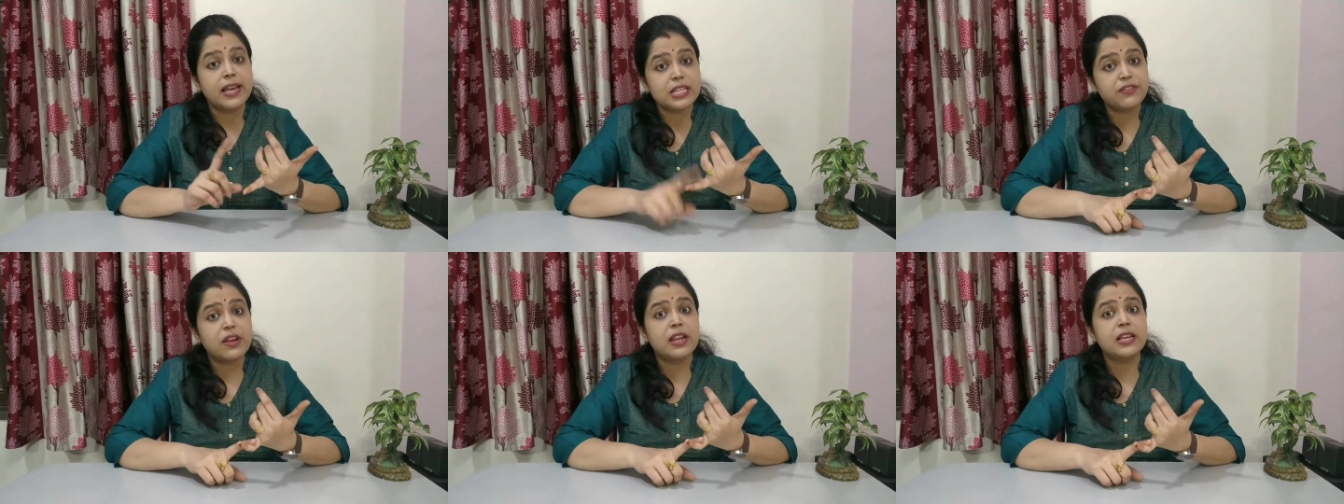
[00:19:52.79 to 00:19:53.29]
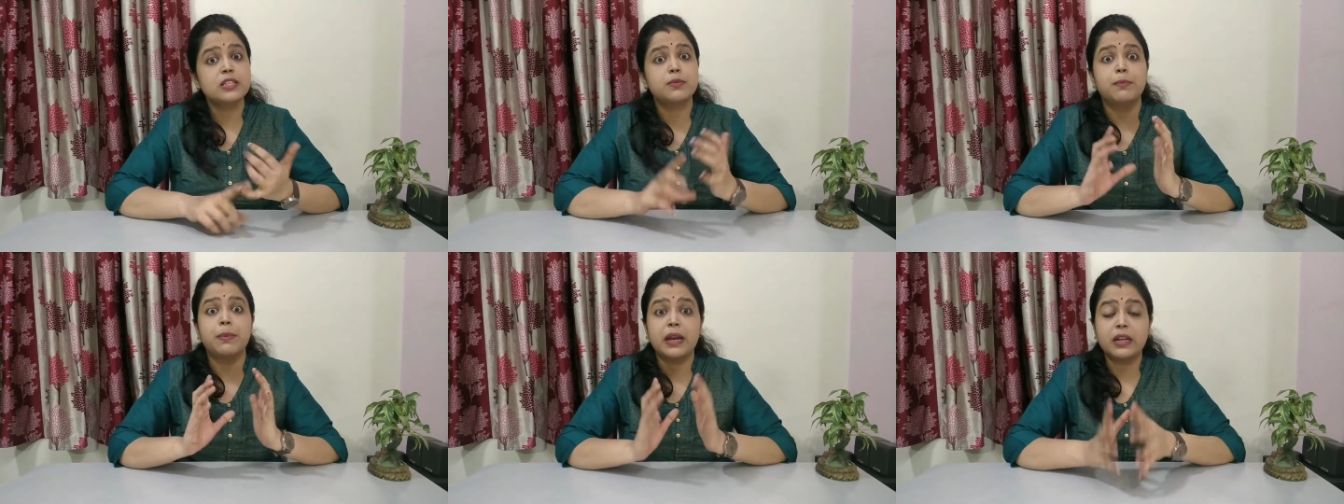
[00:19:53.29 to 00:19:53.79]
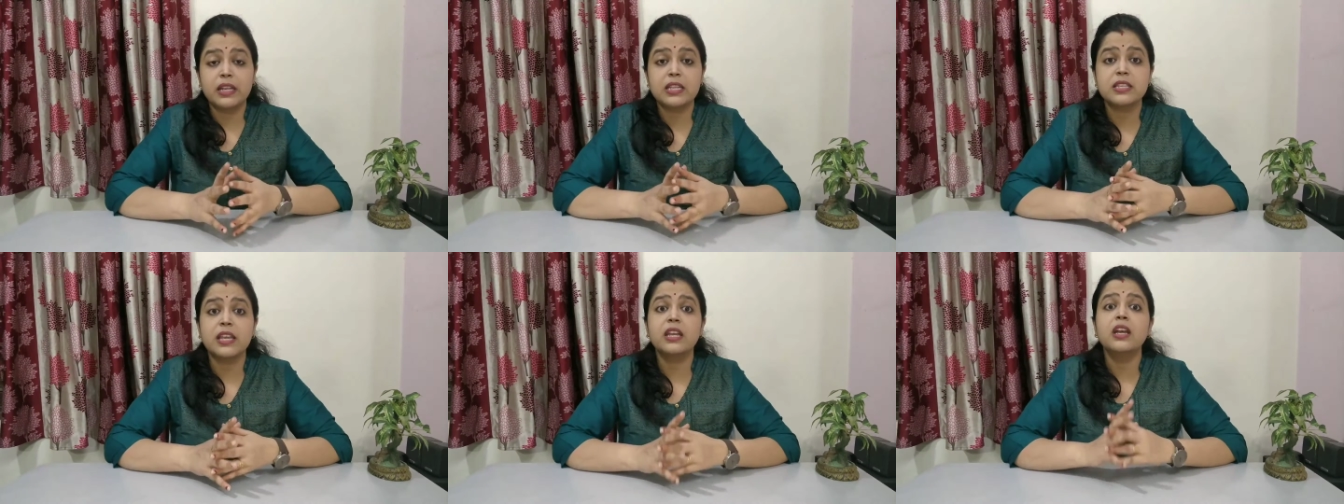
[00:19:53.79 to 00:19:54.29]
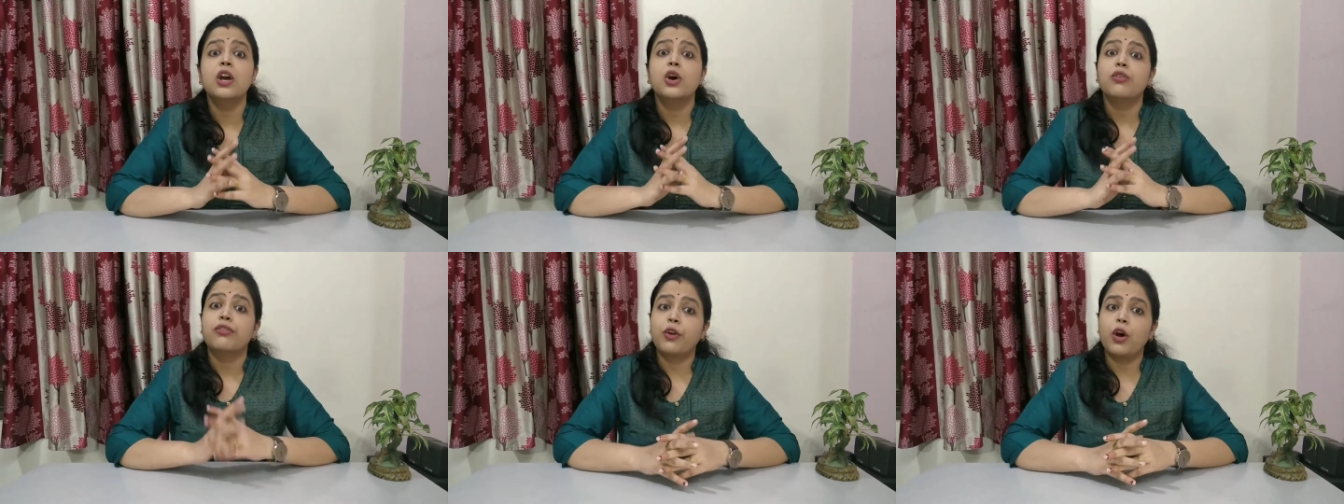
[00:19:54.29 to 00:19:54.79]
as well as practicing
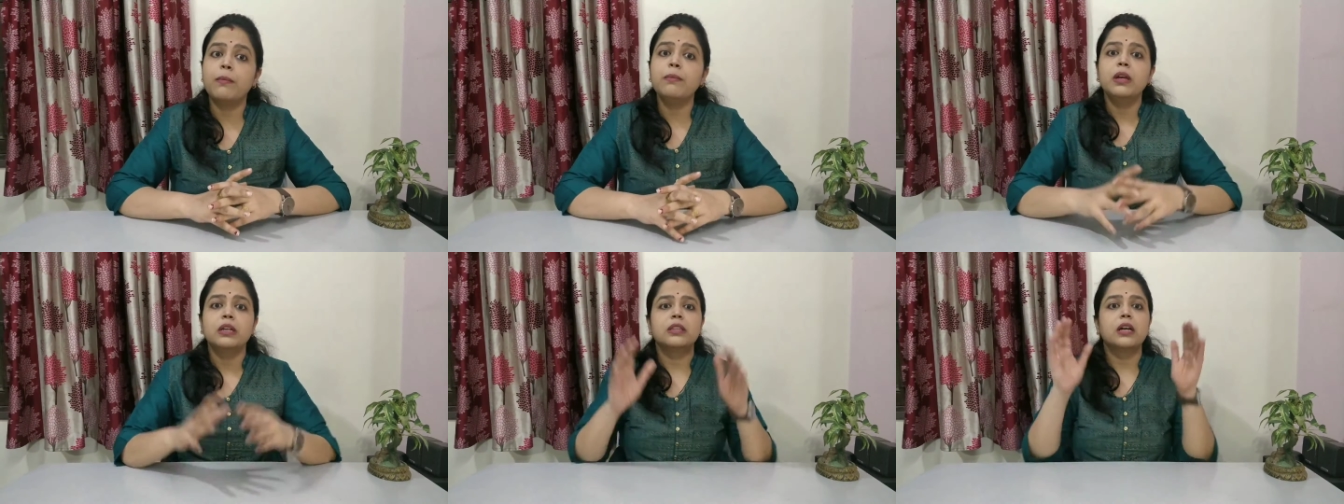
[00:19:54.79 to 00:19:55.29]
from